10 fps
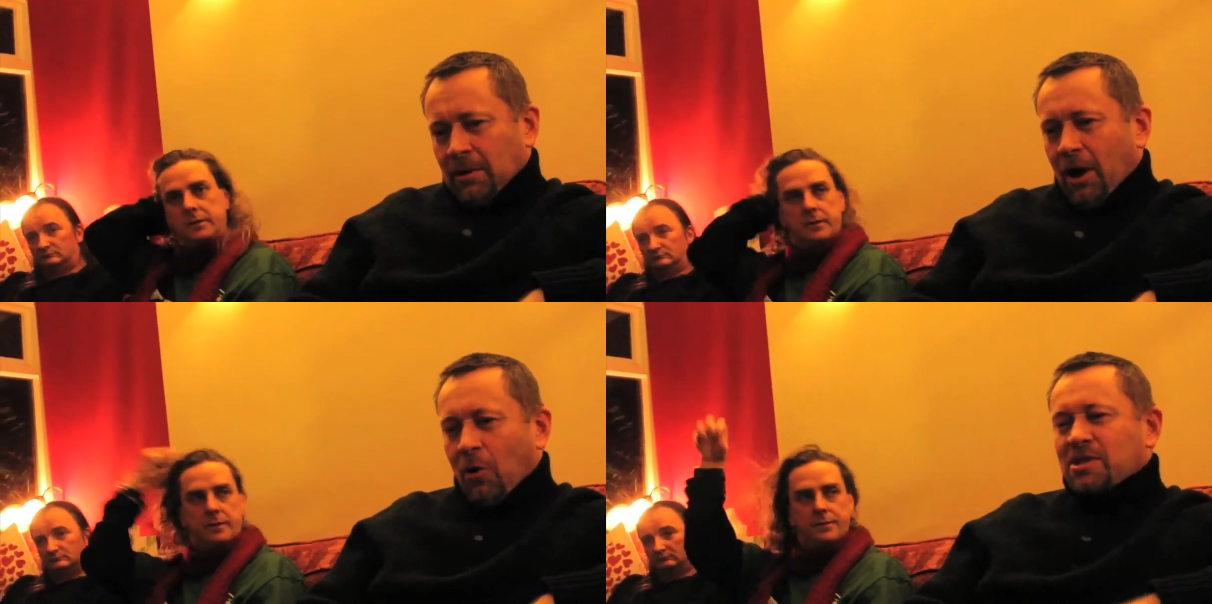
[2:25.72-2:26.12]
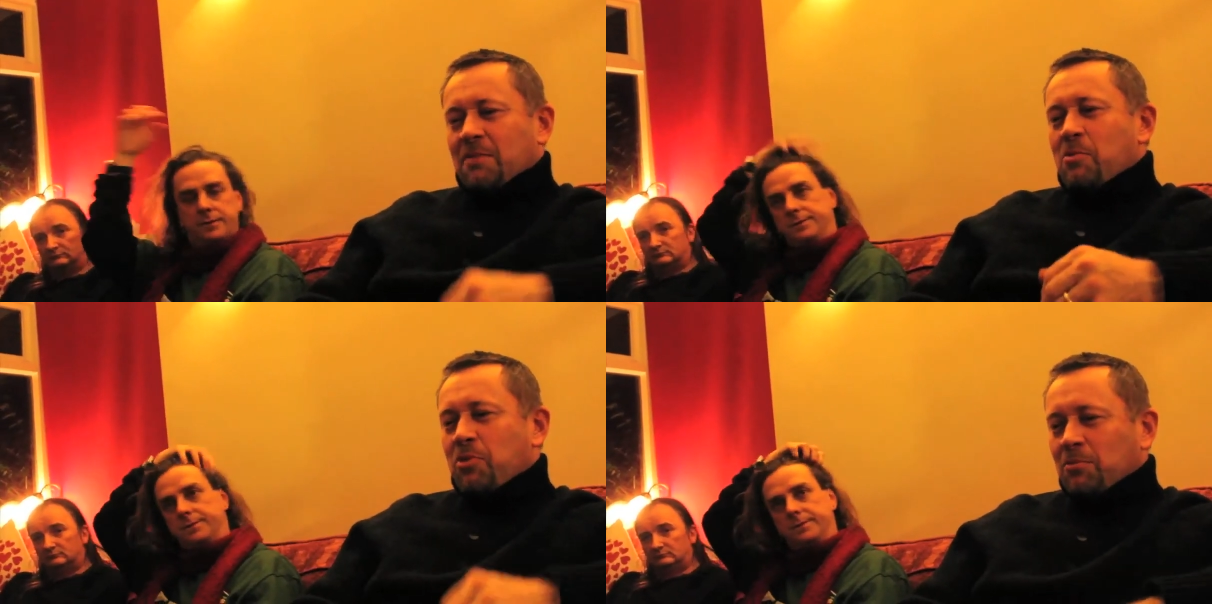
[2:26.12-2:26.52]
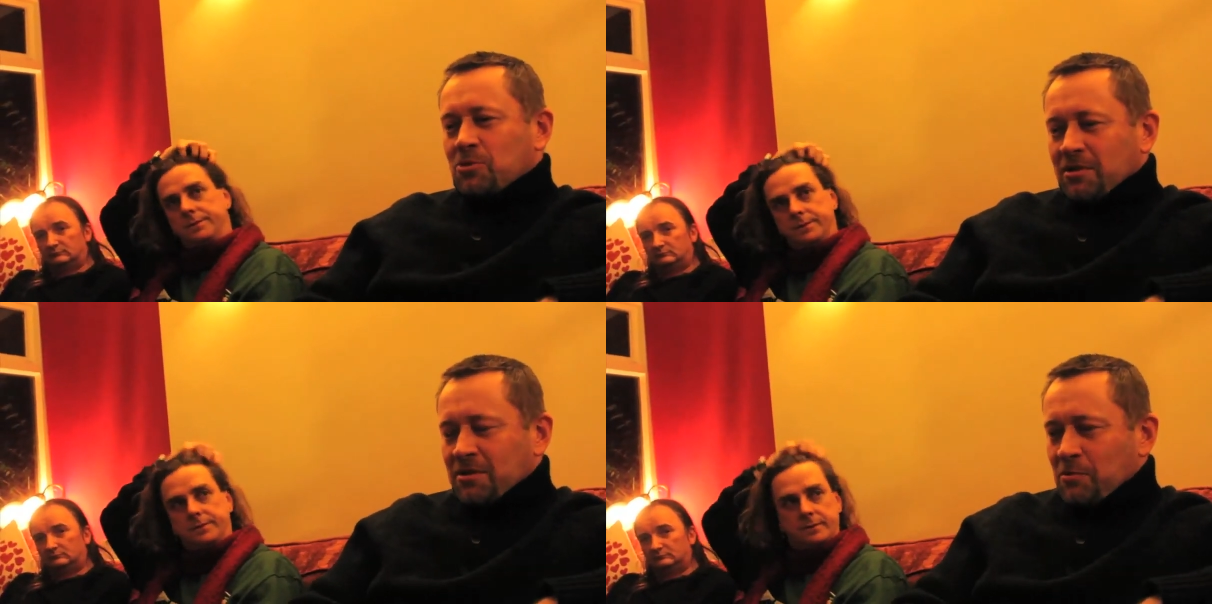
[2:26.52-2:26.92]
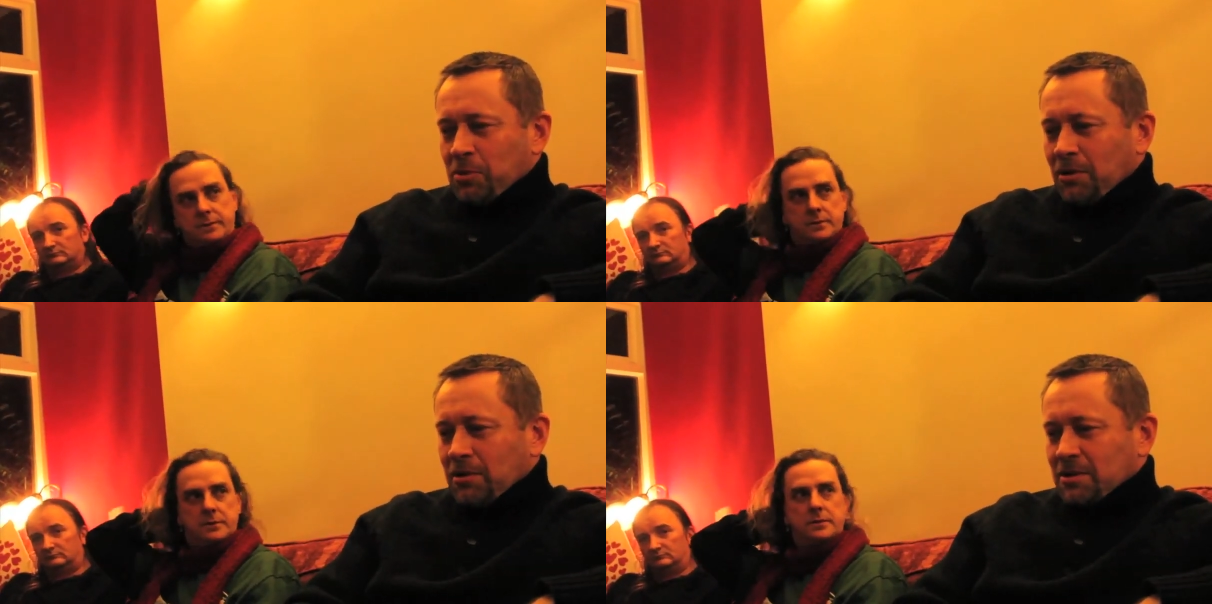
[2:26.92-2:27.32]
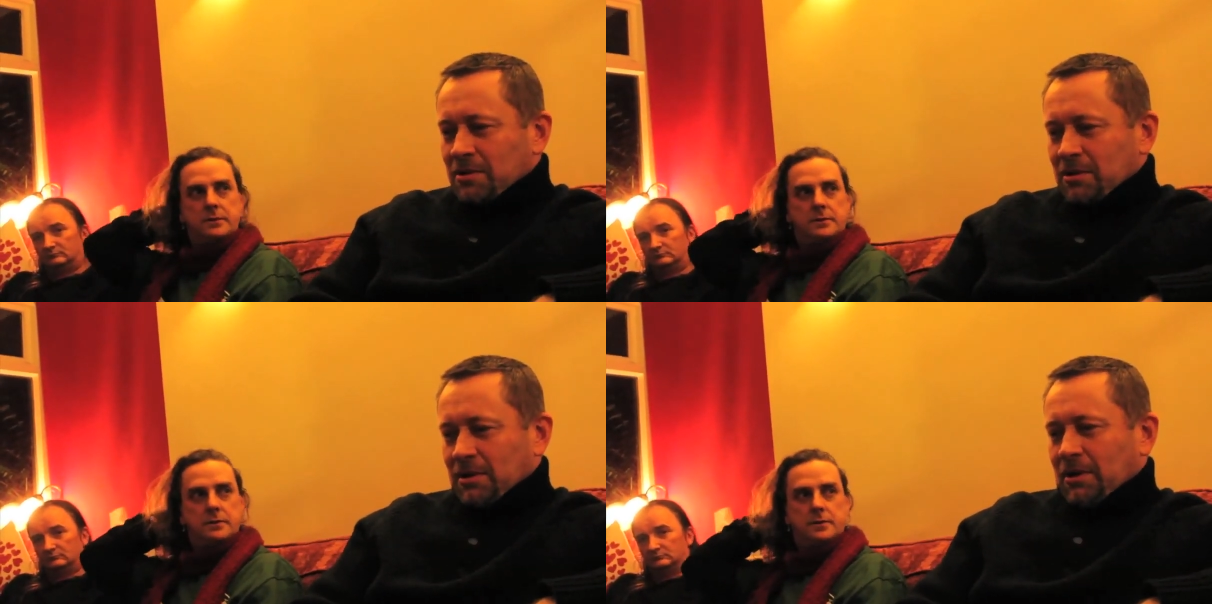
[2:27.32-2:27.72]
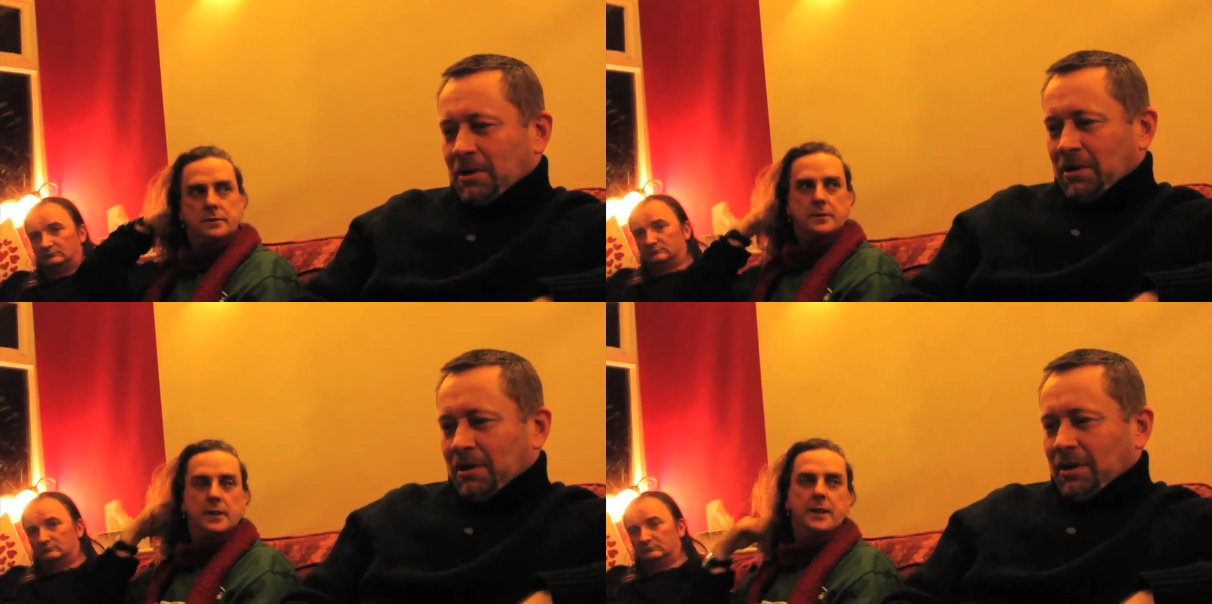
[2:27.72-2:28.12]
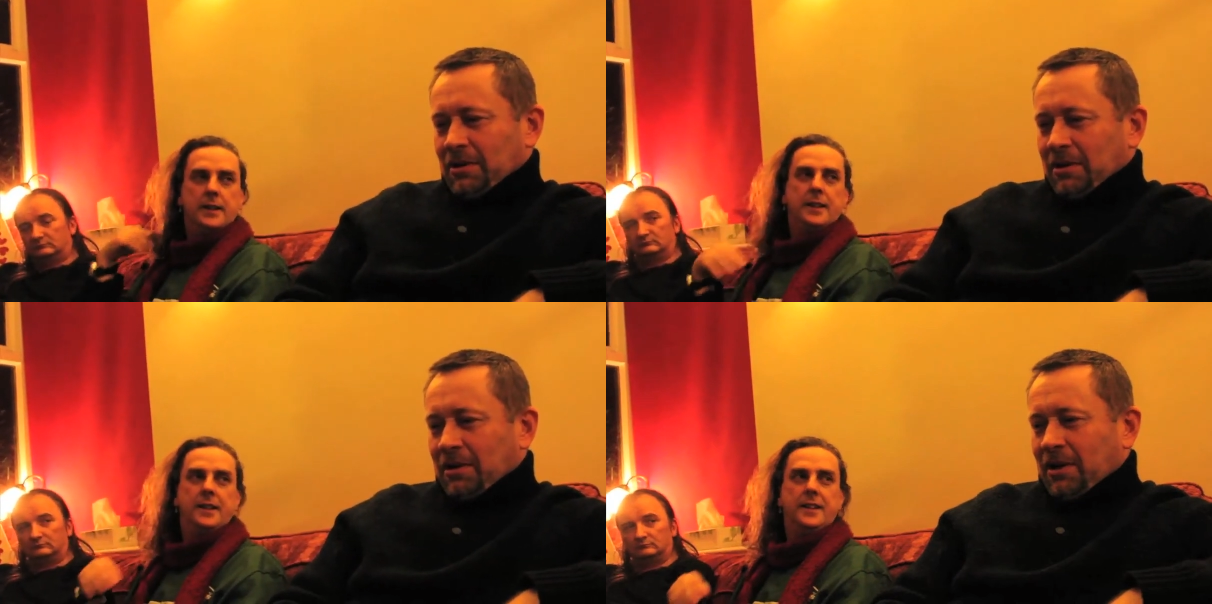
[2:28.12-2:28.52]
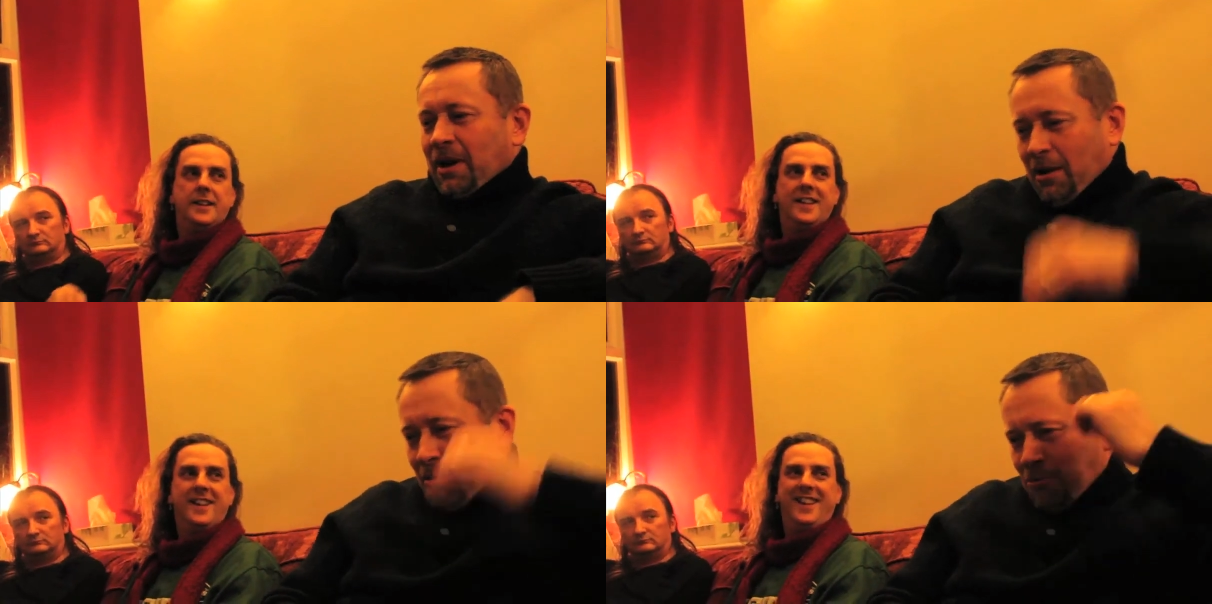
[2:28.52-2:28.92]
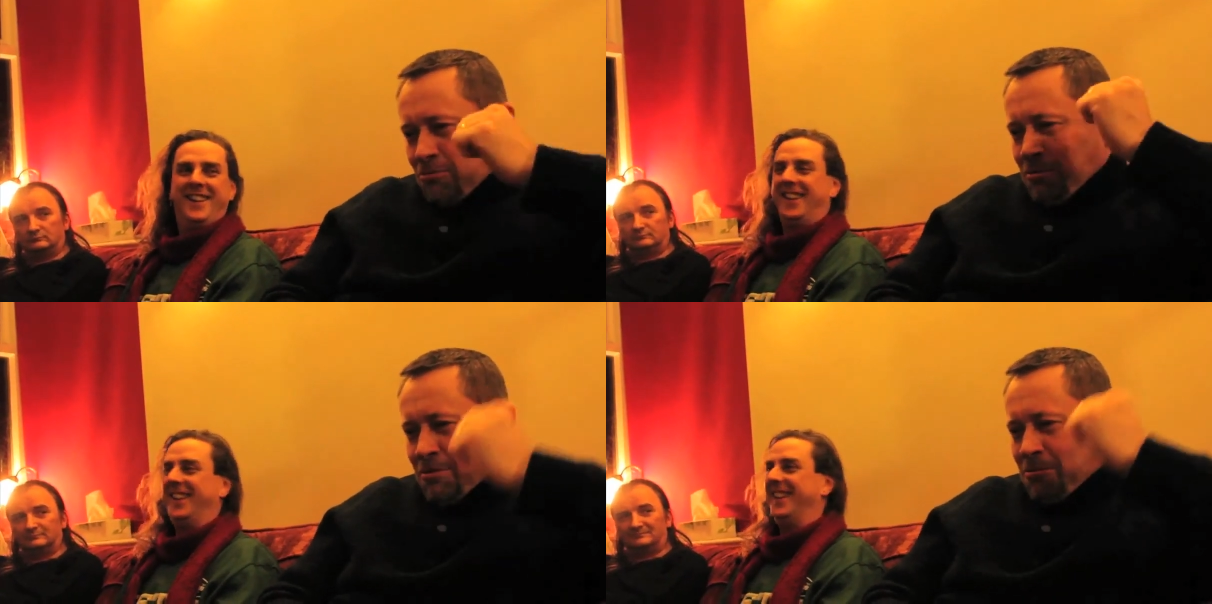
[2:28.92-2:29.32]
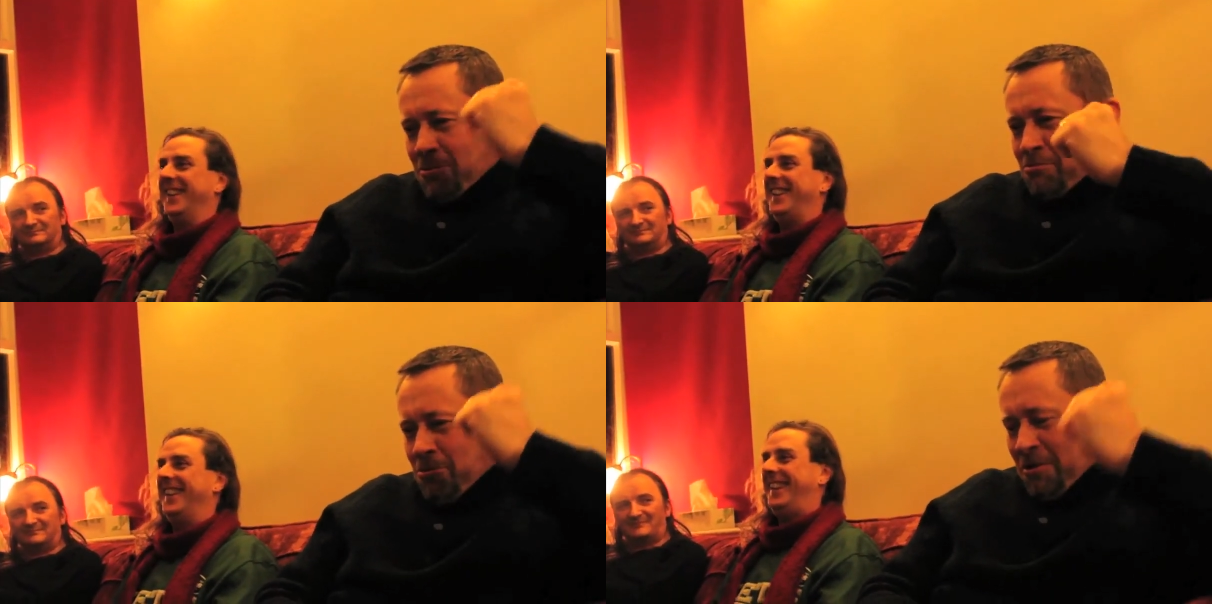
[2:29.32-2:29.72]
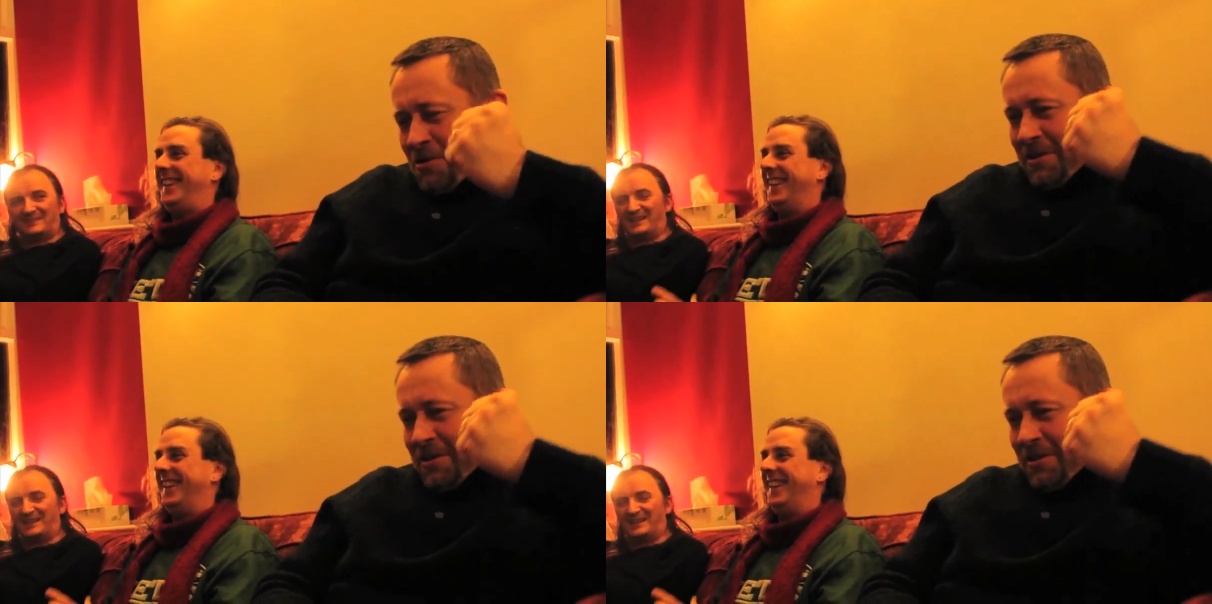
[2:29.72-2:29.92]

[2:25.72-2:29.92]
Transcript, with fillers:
Speaker 1: Oh, is that me? prompt on the unemployed? Yeah, go for it. Oh,